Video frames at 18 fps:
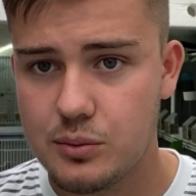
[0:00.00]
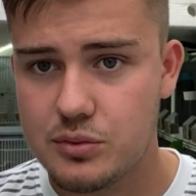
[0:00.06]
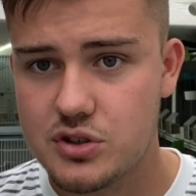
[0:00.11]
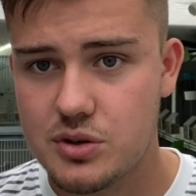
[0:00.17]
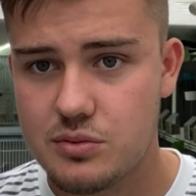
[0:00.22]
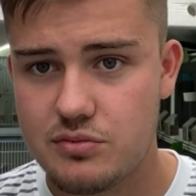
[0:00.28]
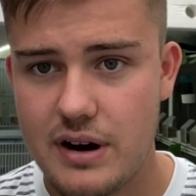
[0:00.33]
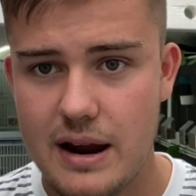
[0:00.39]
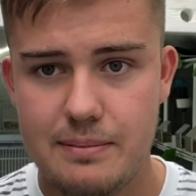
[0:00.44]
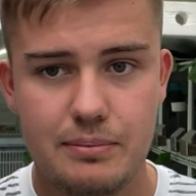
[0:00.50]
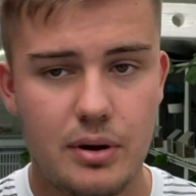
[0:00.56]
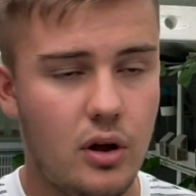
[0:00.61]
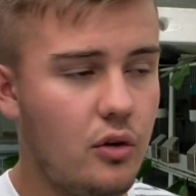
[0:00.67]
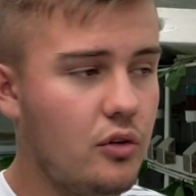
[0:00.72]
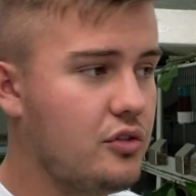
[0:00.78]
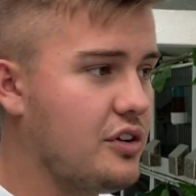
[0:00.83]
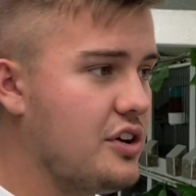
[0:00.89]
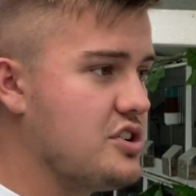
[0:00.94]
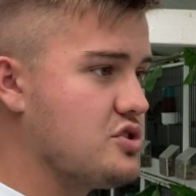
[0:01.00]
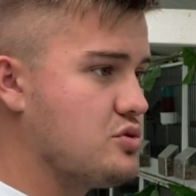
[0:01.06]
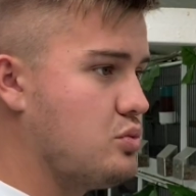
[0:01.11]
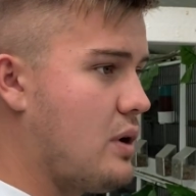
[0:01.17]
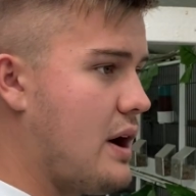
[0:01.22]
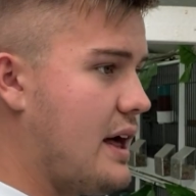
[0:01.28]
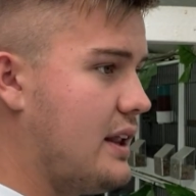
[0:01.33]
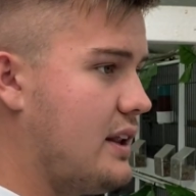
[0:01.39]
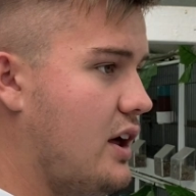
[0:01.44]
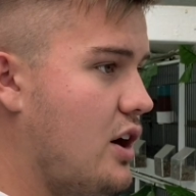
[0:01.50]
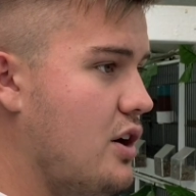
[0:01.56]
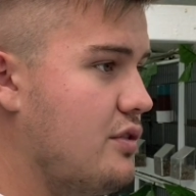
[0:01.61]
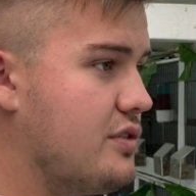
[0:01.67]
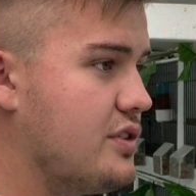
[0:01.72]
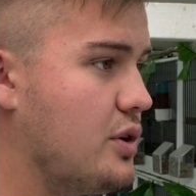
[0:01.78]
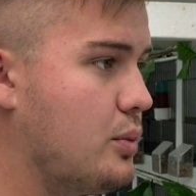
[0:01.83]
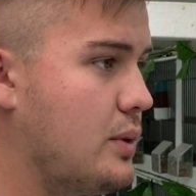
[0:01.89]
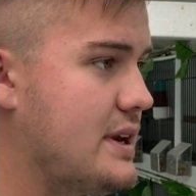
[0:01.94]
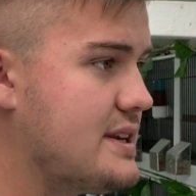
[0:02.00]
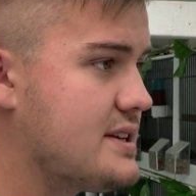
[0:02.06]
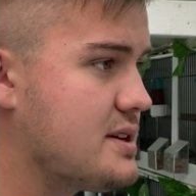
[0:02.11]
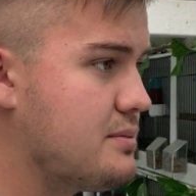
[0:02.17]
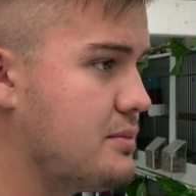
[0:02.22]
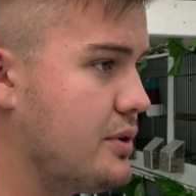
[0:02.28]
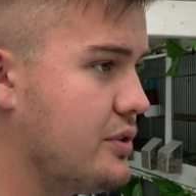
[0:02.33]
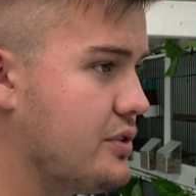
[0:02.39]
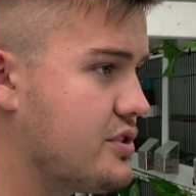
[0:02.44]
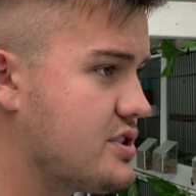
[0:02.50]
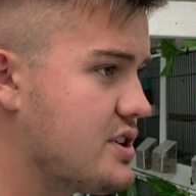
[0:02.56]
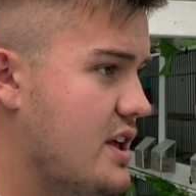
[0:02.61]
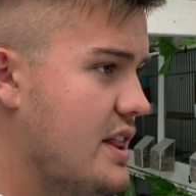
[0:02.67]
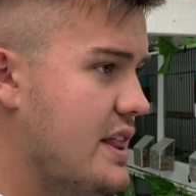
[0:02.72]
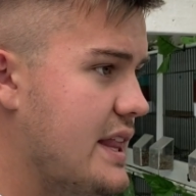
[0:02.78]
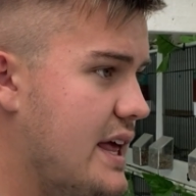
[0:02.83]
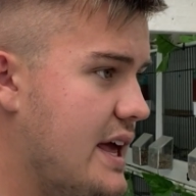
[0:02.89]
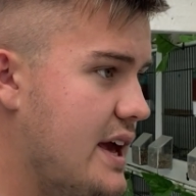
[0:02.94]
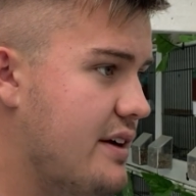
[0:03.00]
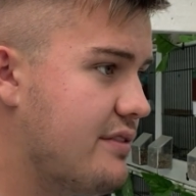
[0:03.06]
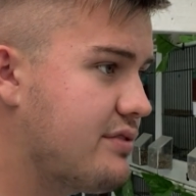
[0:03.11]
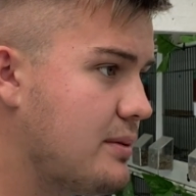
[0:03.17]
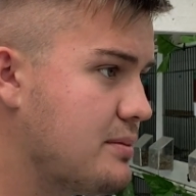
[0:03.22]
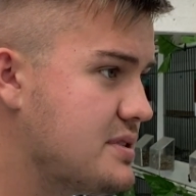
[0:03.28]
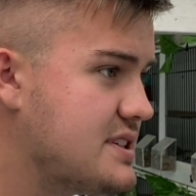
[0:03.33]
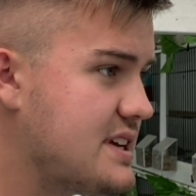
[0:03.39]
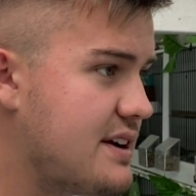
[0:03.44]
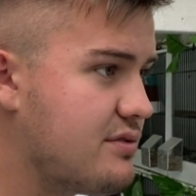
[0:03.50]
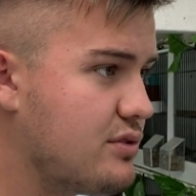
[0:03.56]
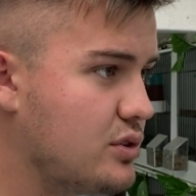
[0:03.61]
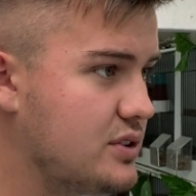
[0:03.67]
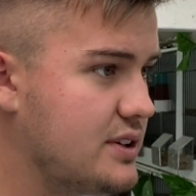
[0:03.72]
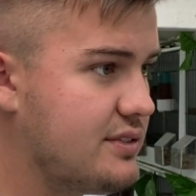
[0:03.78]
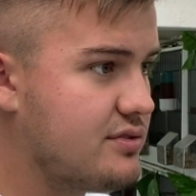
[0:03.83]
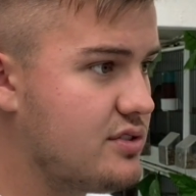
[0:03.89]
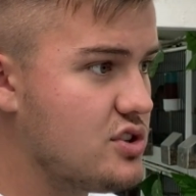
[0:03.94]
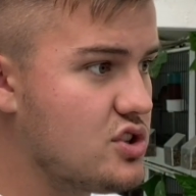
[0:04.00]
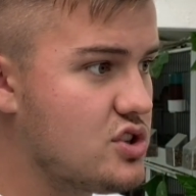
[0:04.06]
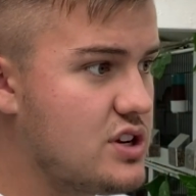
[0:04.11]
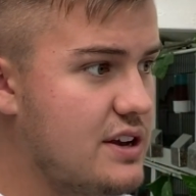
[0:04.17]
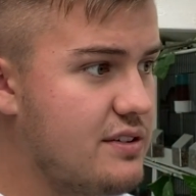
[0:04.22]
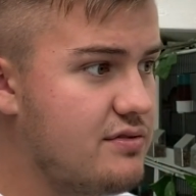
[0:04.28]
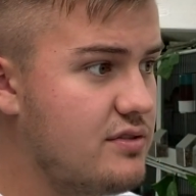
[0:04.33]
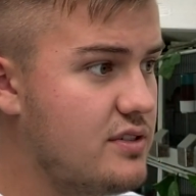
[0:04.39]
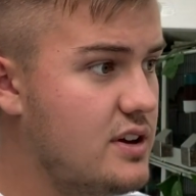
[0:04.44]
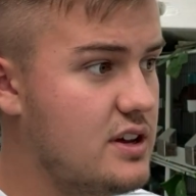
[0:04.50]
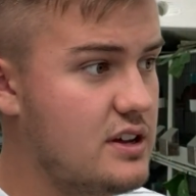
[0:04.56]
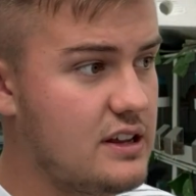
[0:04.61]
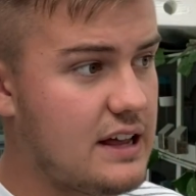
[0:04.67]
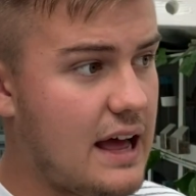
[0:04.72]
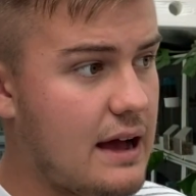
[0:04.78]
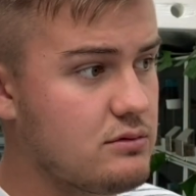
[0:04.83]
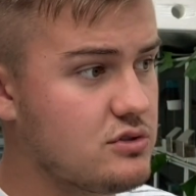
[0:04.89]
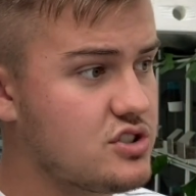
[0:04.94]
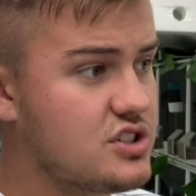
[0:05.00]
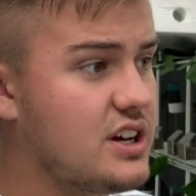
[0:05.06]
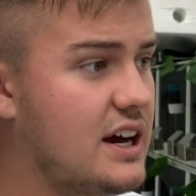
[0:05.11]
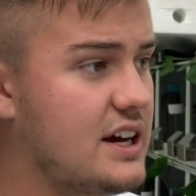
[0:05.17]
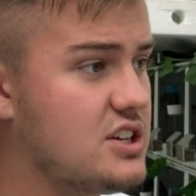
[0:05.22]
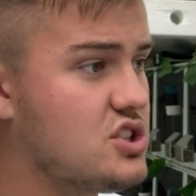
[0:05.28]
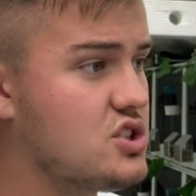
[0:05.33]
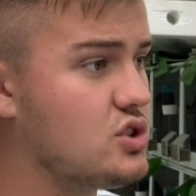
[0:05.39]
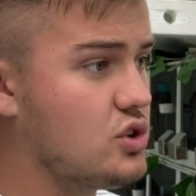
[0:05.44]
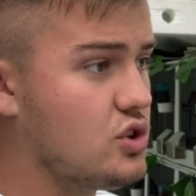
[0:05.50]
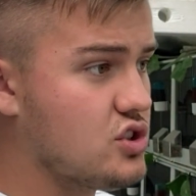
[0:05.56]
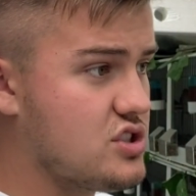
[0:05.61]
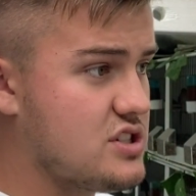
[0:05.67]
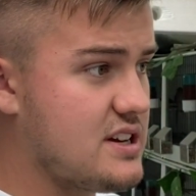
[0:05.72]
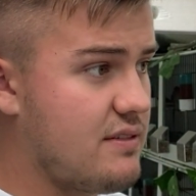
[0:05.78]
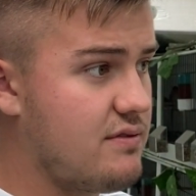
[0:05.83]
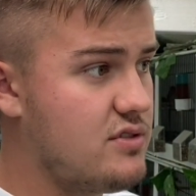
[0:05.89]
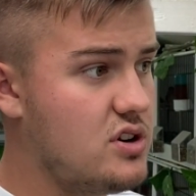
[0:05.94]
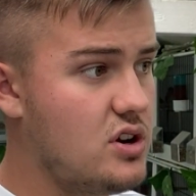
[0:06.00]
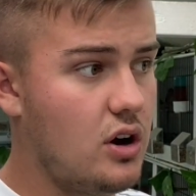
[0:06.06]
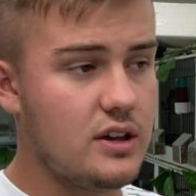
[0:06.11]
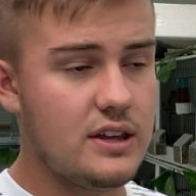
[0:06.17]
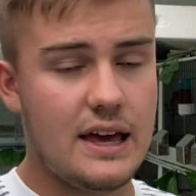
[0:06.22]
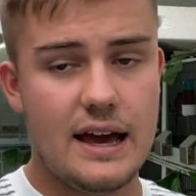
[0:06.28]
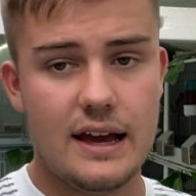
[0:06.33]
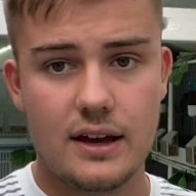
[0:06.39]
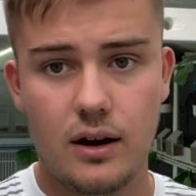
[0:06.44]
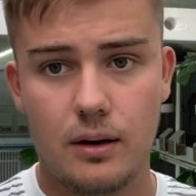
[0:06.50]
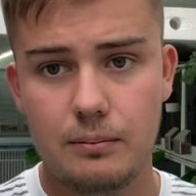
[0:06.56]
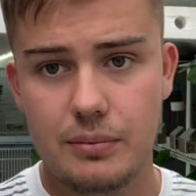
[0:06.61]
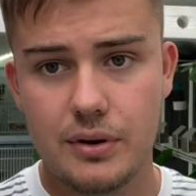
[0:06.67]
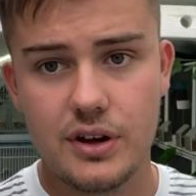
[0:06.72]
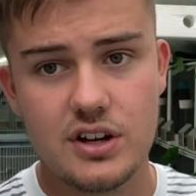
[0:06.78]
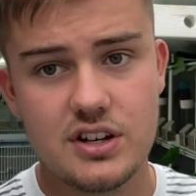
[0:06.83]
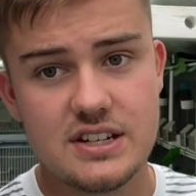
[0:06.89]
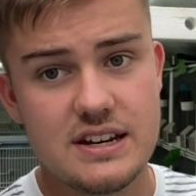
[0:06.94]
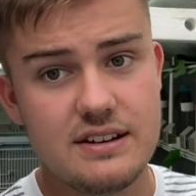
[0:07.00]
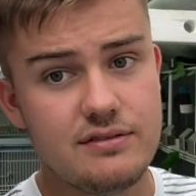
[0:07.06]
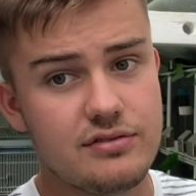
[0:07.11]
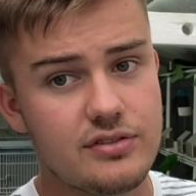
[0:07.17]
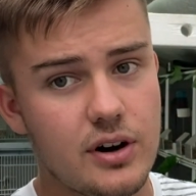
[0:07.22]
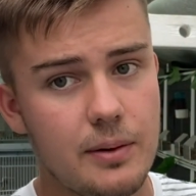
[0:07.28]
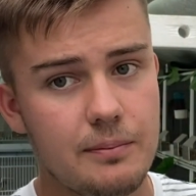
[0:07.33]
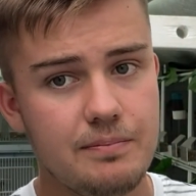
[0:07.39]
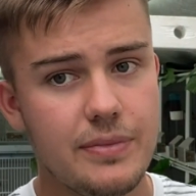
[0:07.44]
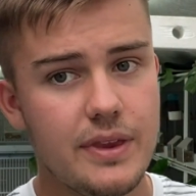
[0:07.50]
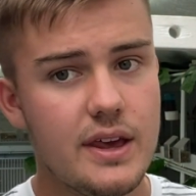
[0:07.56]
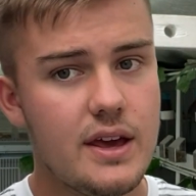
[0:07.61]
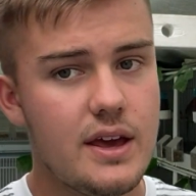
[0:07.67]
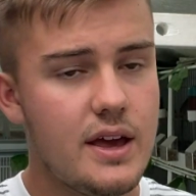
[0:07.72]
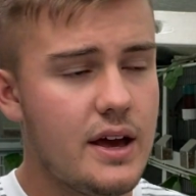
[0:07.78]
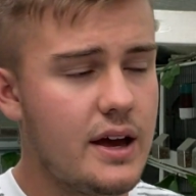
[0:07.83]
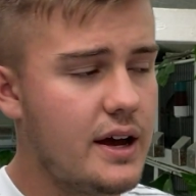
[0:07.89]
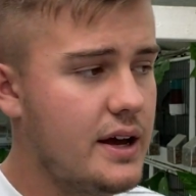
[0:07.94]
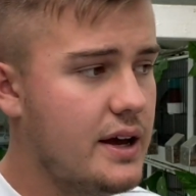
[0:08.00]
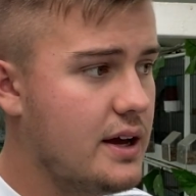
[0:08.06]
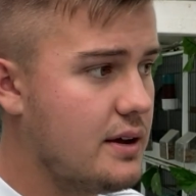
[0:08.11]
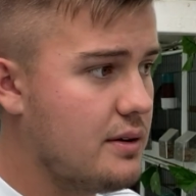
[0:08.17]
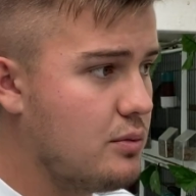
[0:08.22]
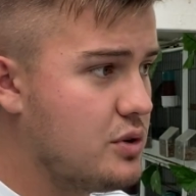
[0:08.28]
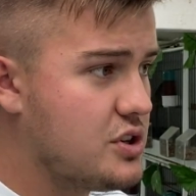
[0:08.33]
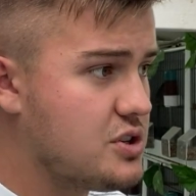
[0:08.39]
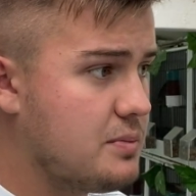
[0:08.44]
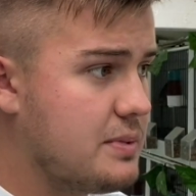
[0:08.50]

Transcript: some red poles as well over the winter months from several different outside sources I've not yet got birds in from, which would